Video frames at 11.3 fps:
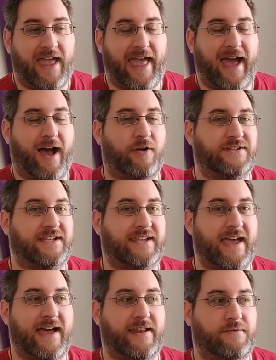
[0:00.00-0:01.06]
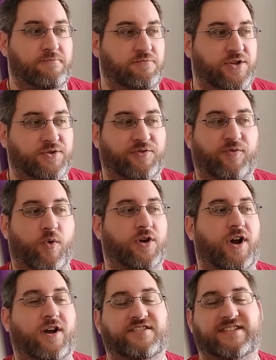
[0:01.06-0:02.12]
how to get, use four
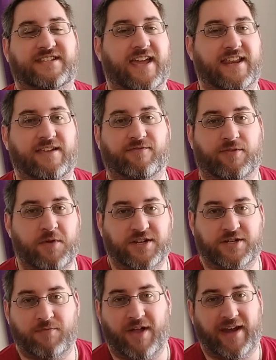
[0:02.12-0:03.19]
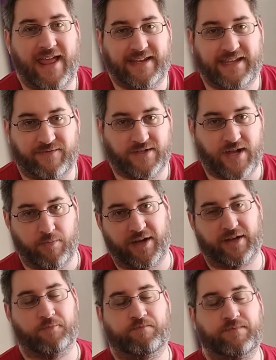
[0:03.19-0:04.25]
cards to get information about any given topic,
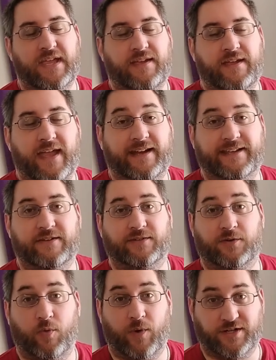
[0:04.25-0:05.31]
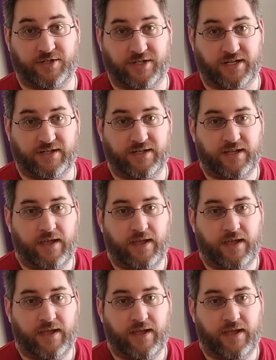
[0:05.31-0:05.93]
any given question.